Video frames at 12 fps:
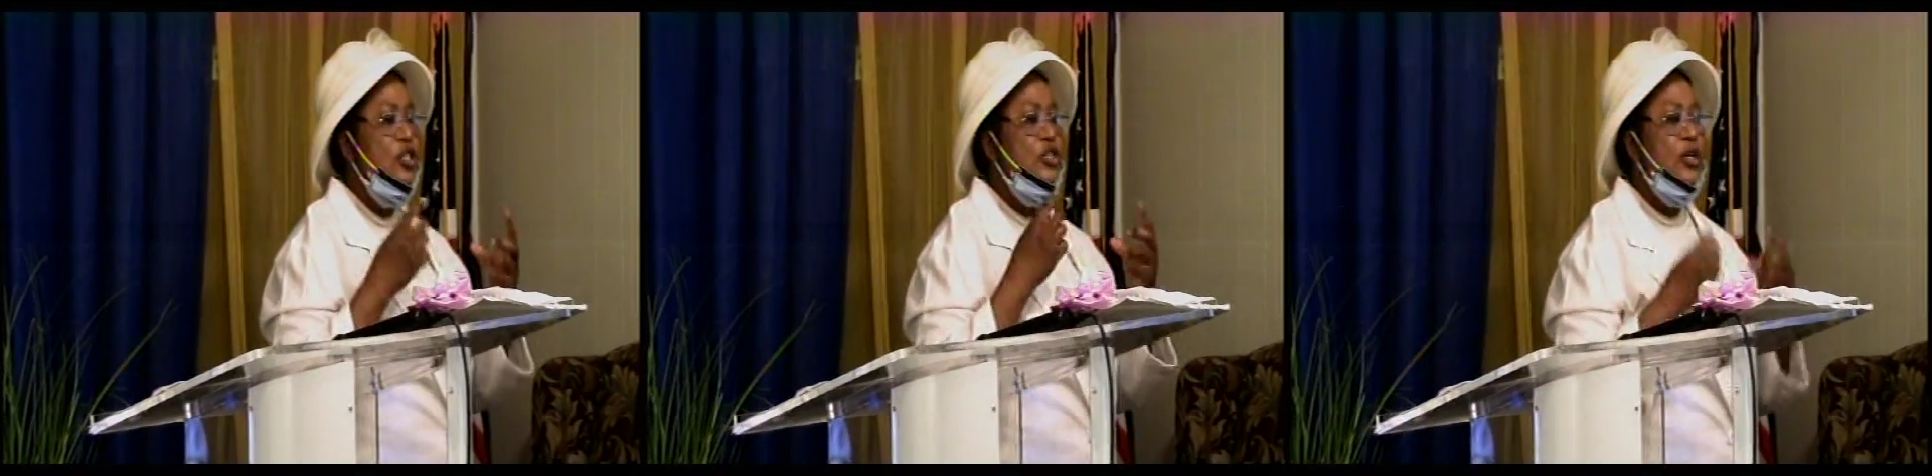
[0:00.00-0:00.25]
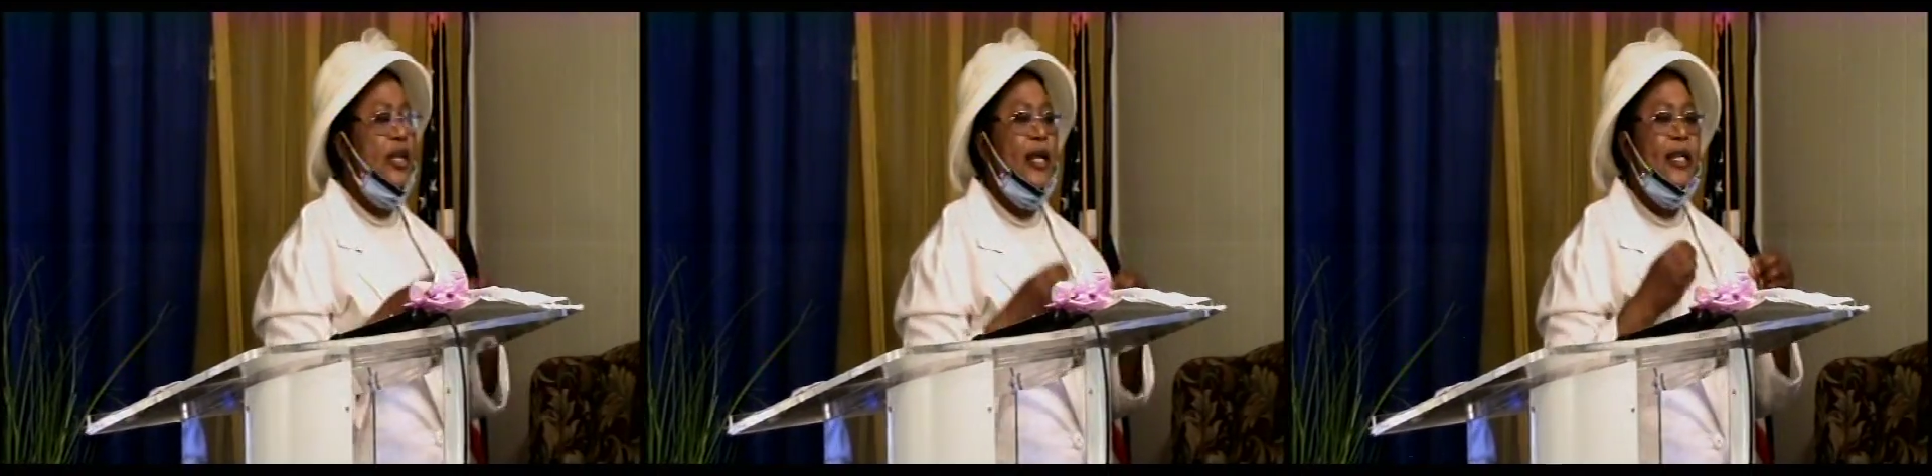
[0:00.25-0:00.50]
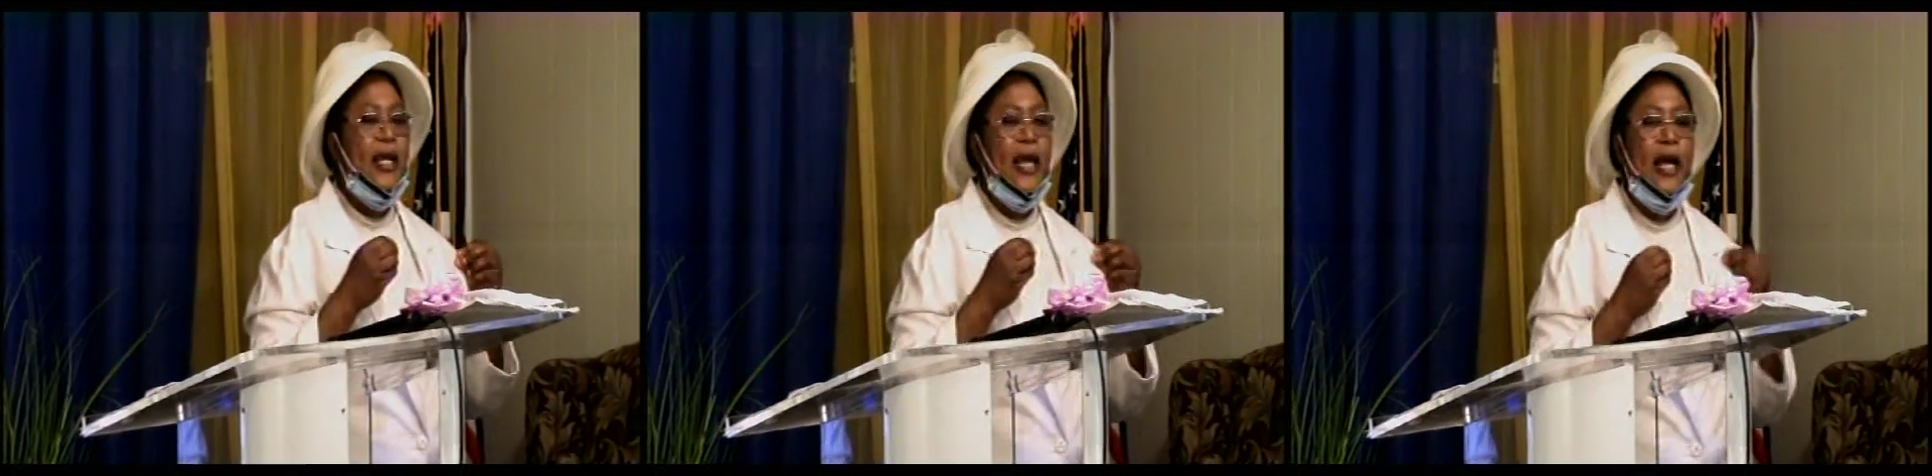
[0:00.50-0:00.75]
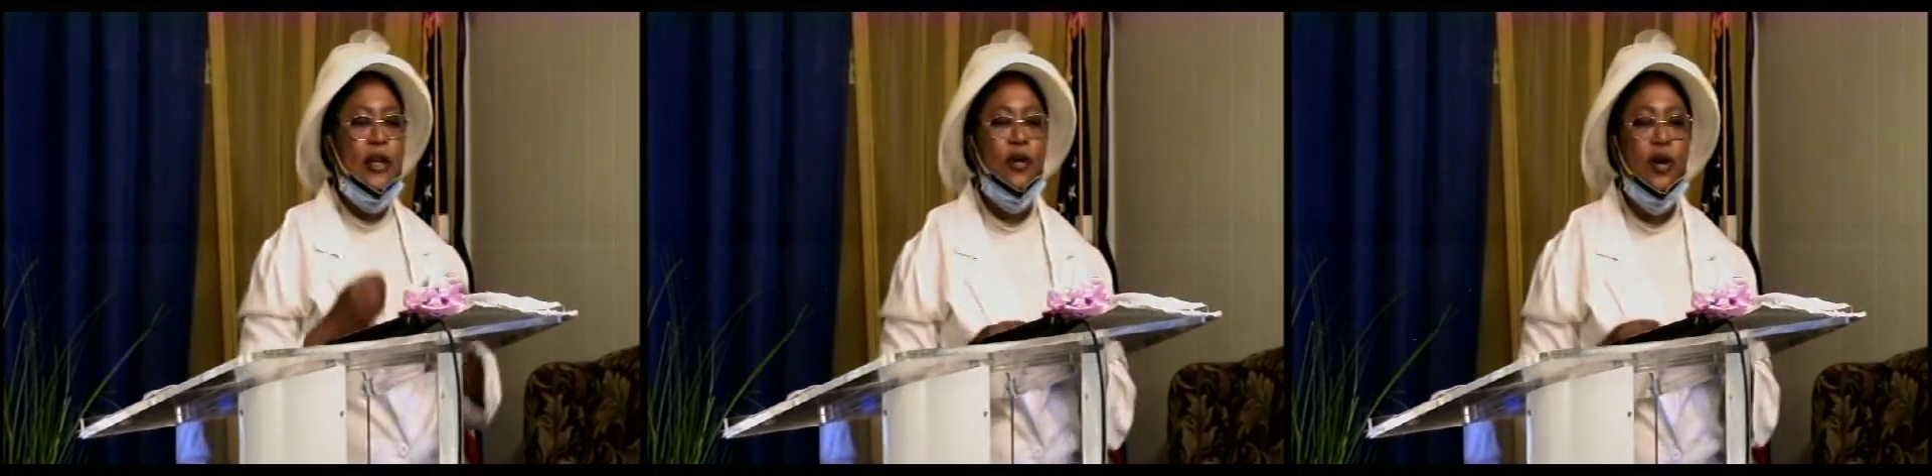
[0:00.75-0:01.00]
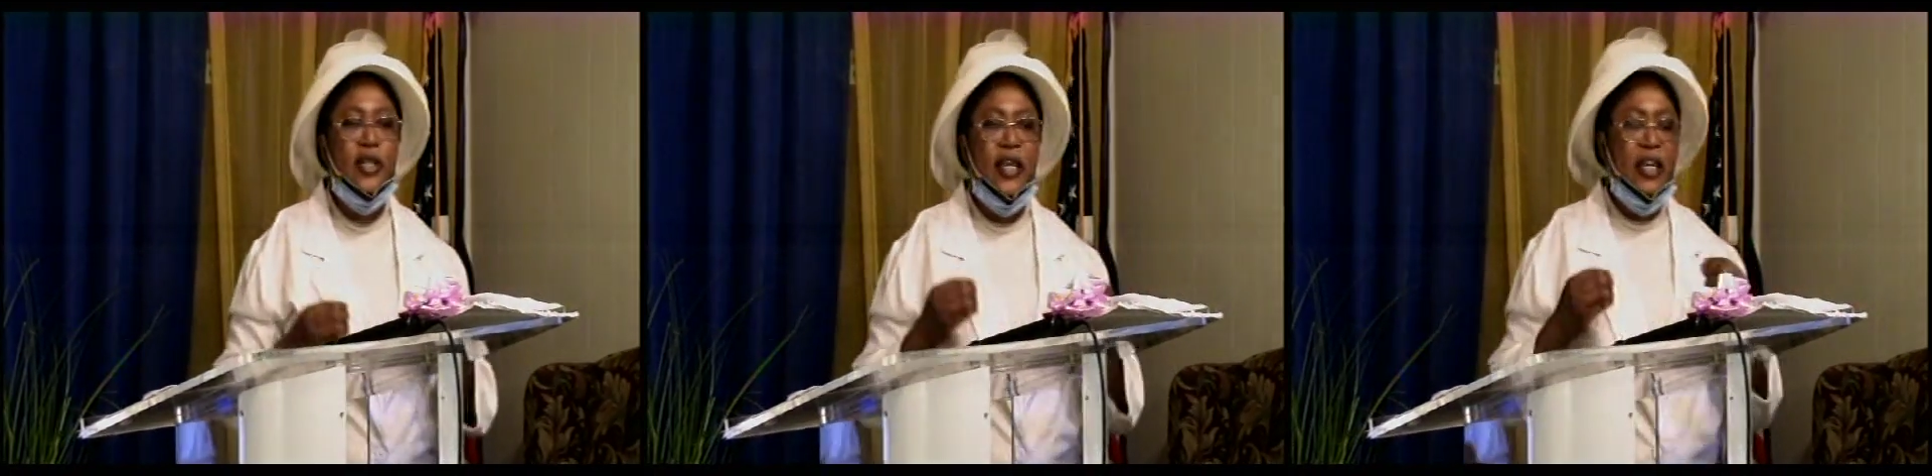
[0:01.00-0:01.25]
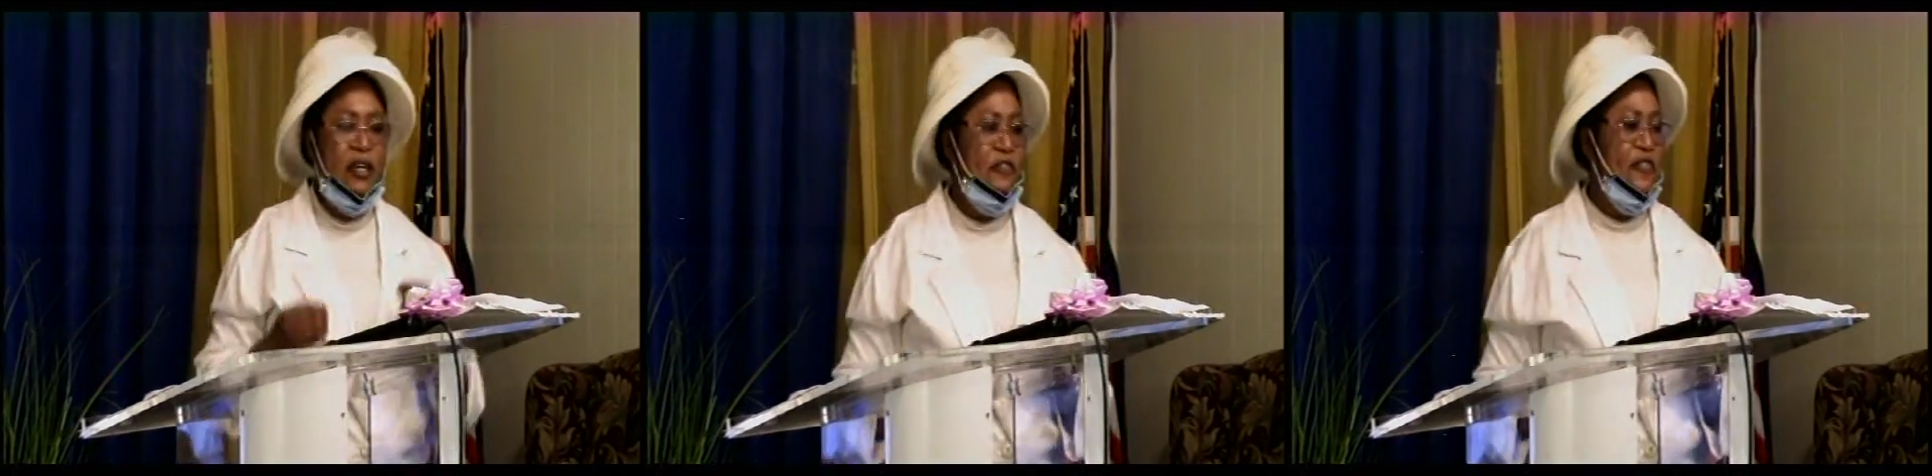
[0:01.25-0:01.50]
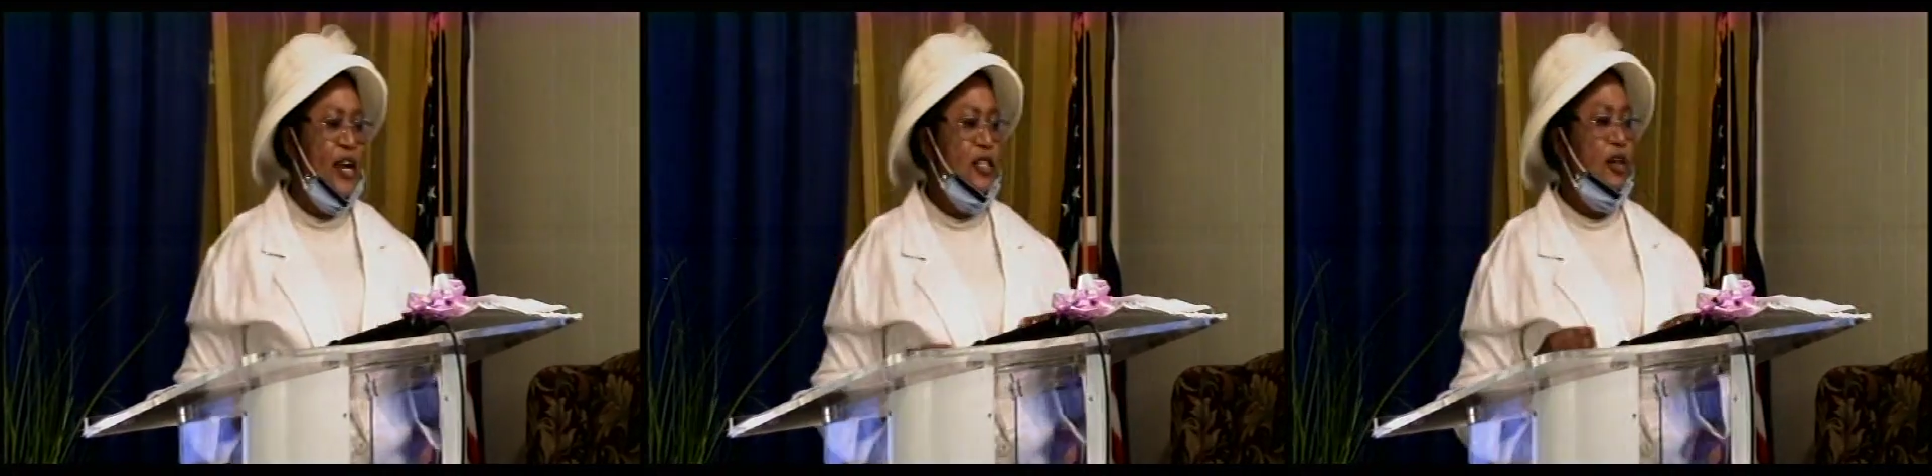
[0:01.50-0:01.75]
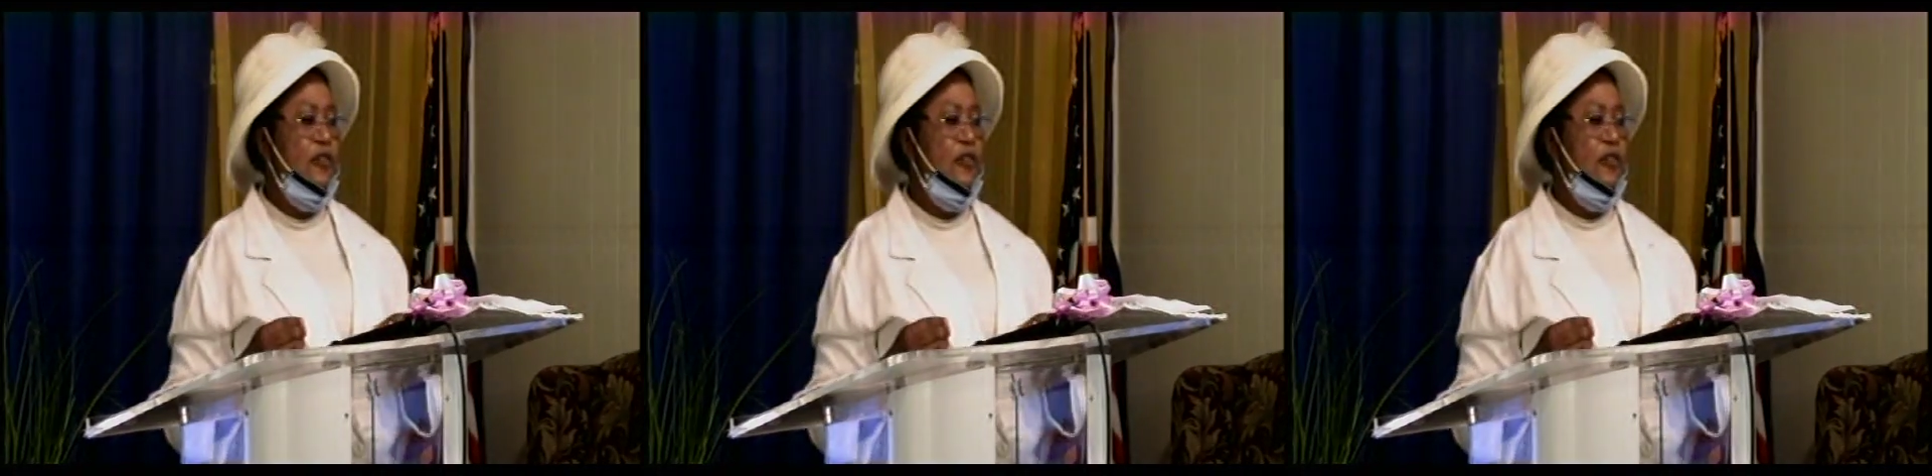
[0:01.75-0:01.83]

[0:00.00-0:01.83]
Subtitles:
so that they can know the effect